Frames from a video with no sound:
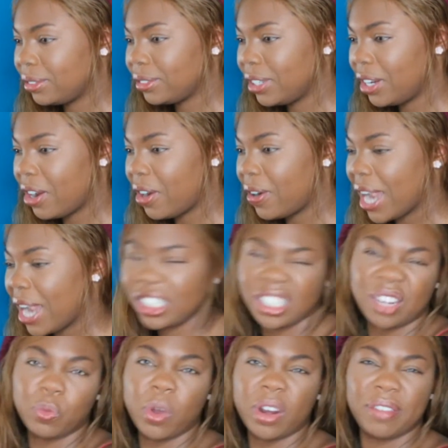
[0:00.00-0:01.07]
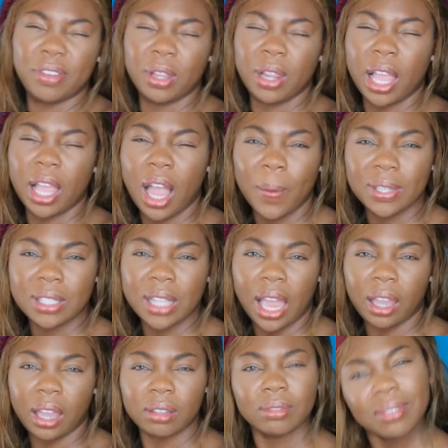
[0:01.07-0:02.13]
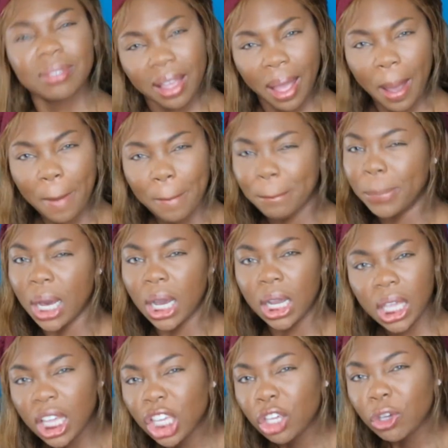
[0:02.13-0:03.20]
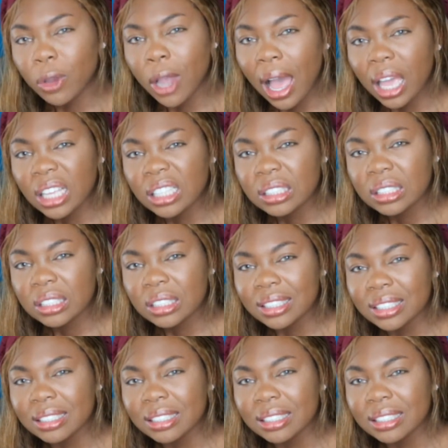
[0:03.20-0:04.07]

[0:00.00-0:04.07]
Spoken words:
You know, I just didn't want to feel like I was like bugging you guys.